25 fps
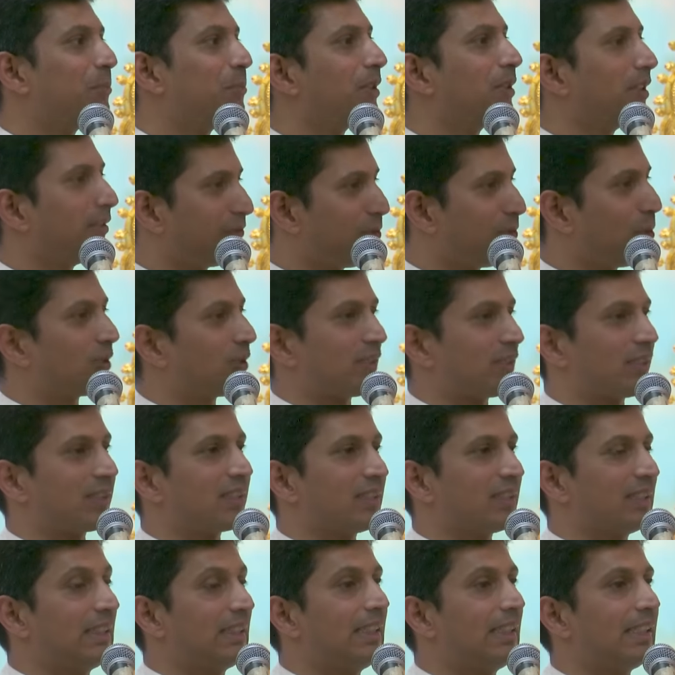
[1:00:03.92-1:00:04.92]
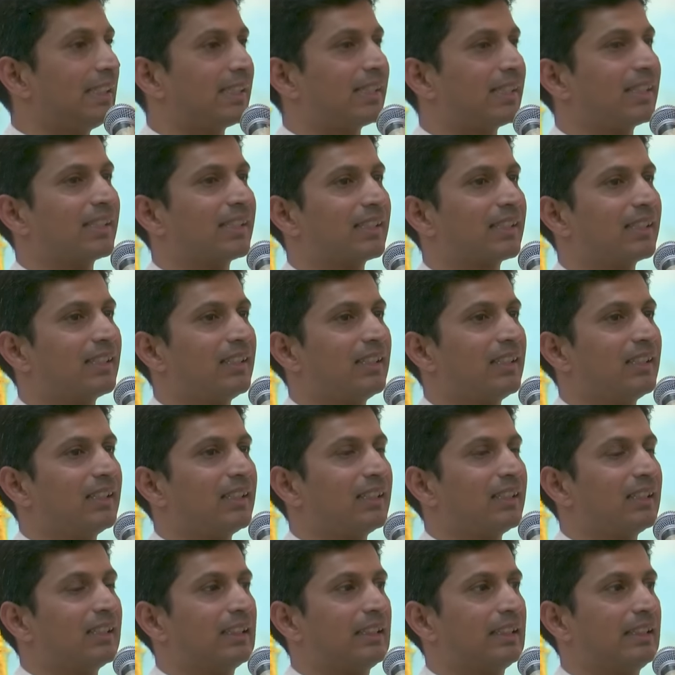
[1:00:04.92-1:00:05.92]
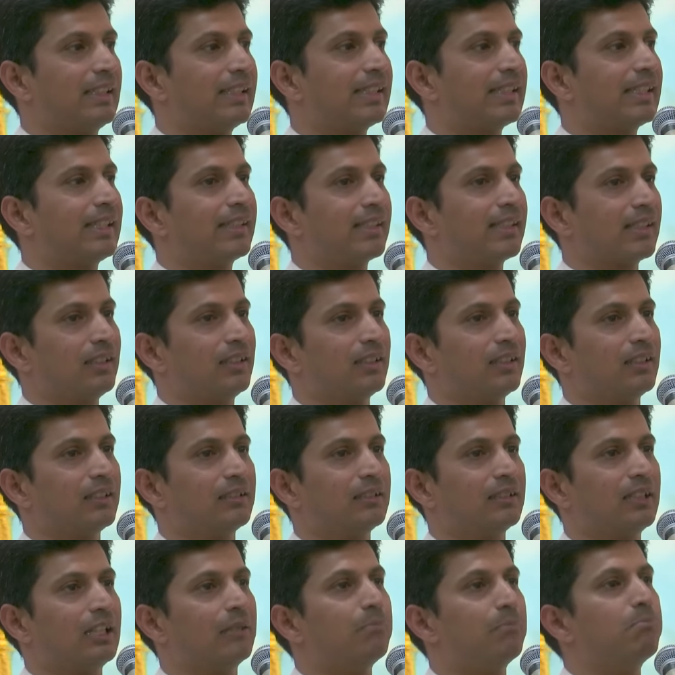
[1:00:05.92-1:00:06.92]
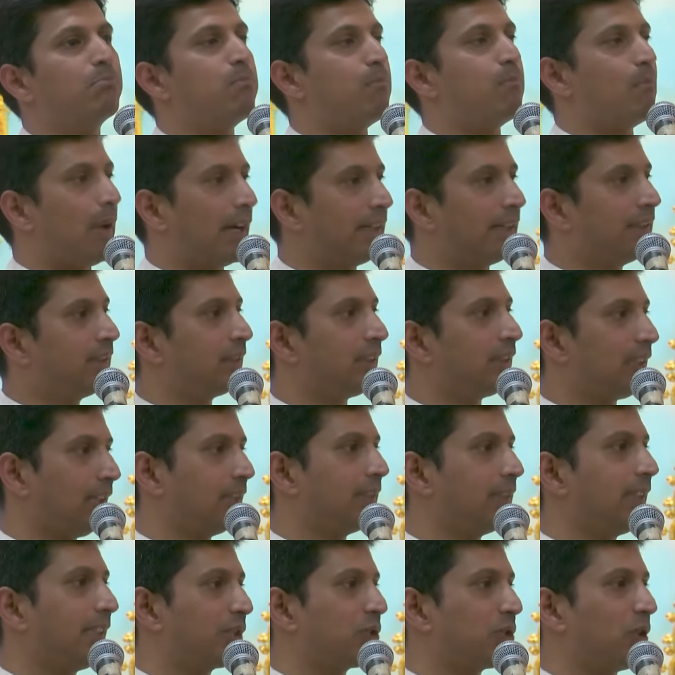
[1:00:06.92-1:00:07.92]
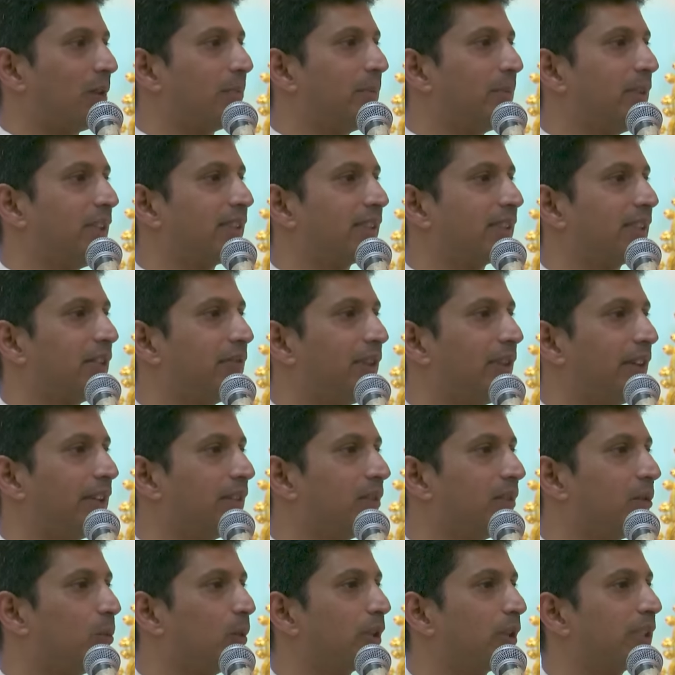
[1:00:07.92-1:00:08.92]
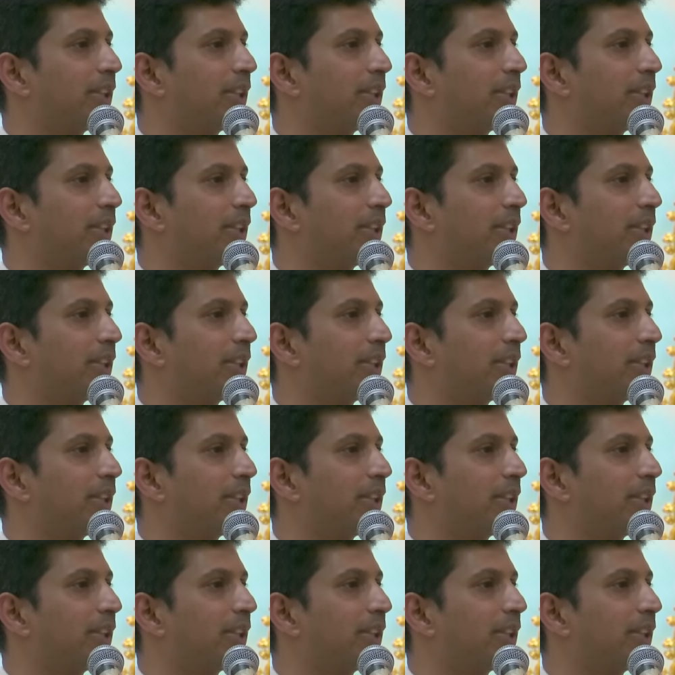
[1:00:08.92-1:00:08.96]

But of course, this is a mantra that Swami has given,